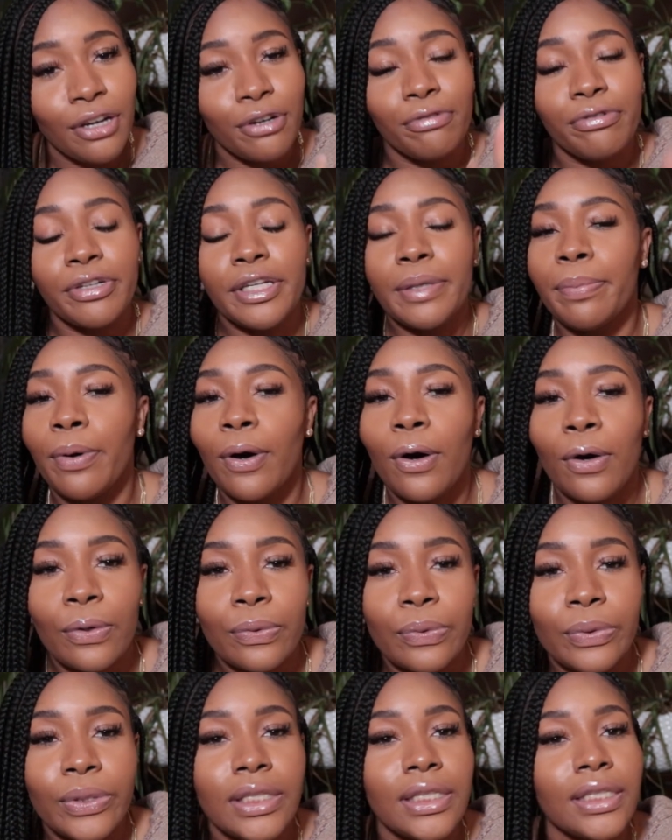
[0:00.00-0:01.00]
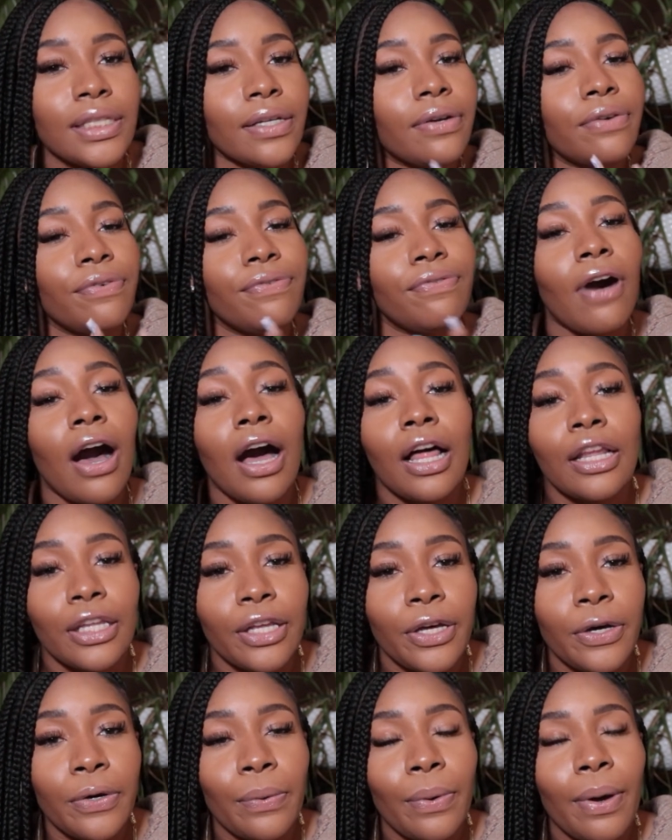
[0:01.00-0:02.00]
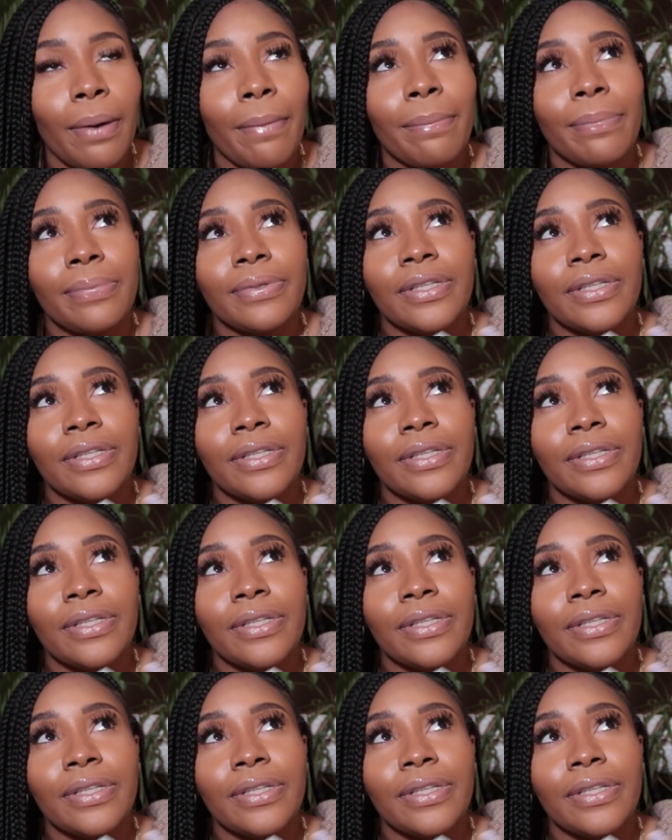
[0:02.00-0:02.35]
Repost, follow,